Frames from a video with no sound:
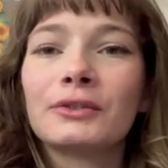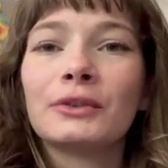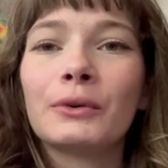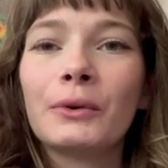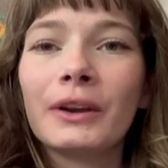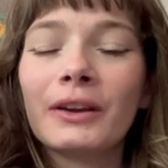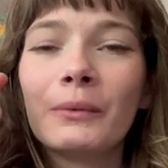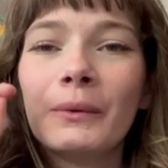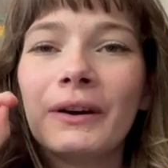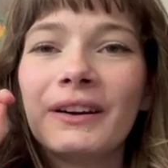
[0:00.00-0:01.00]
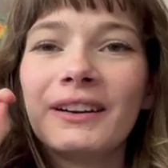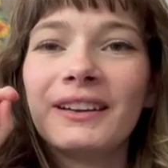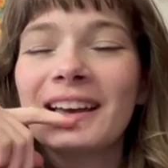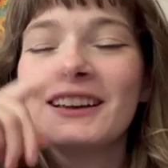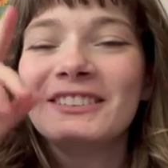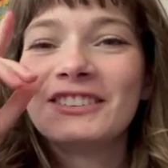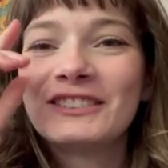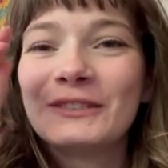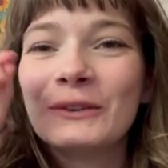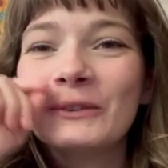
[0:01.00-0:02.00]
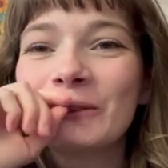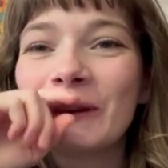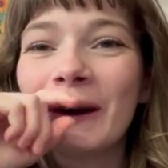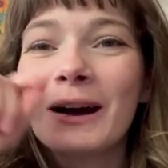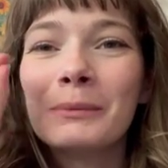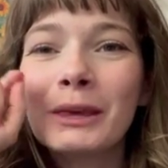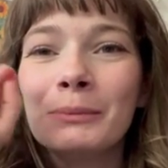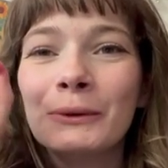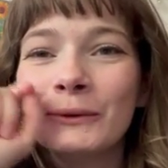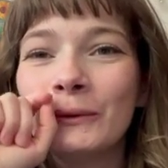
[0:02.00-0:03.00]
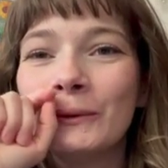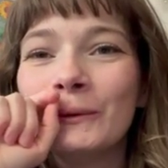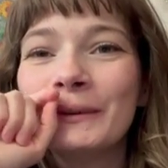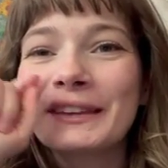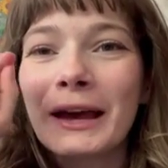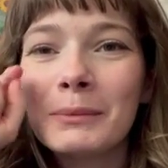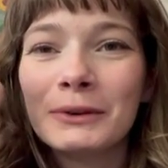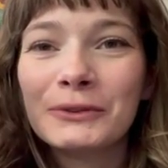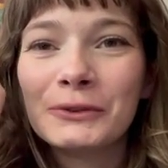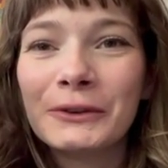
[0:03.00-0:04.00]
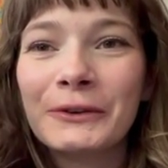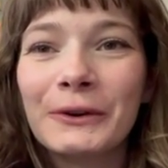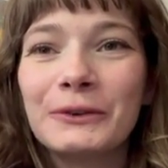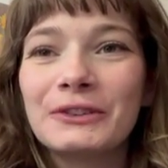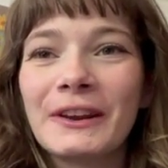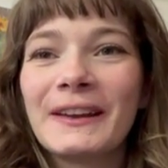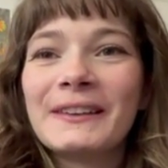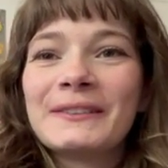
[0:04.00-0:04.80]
real quick why I just don't know how people do tapestry crochet.